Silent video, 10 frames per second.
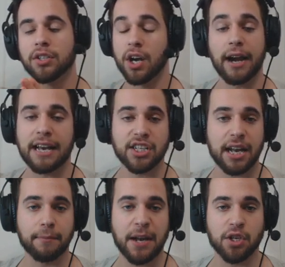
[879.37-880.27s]
Sorry, I
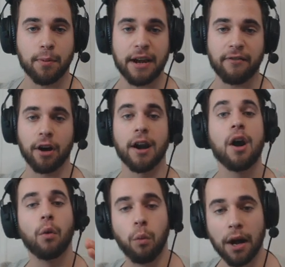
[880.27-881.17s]
just had a major brain fart.
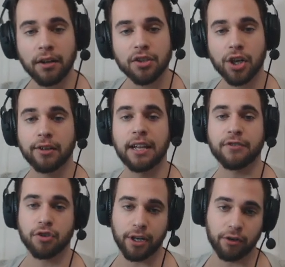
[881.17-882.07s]
One turn
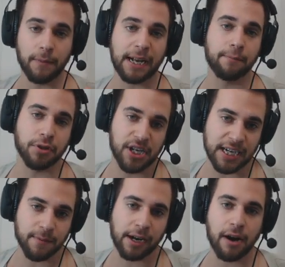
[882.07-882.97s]
left to Trick Room. I can
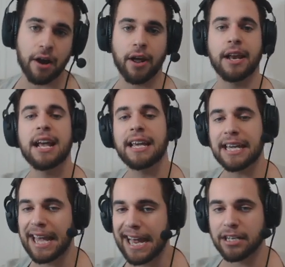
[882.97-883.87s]
protect my Groudon.
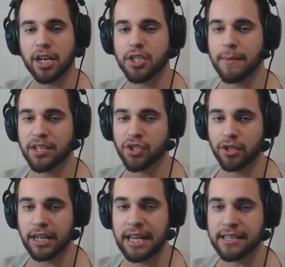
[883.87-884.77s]
He can't touch my
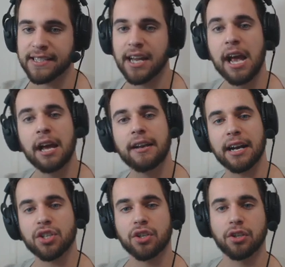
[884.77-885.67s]
Xerneas.
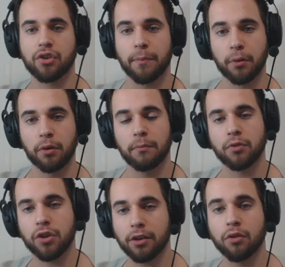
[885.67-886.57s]
Next turn, Trick
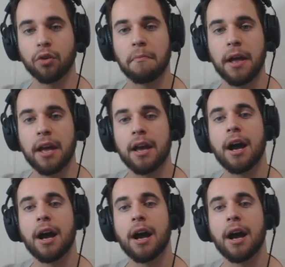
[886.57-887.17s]
Room.